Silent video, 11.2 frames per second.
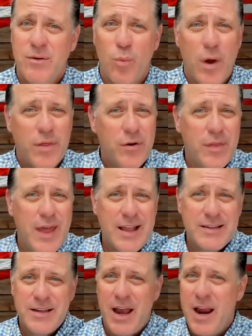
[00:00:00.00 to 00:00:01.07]
whether
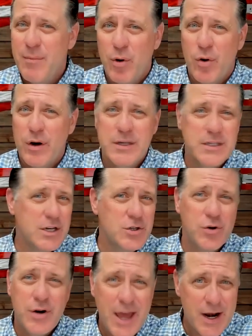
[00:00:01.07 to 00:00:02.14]
that's a hybrid
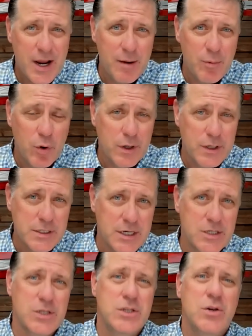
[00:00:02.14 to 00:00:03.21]
organization or not a hybrid organization.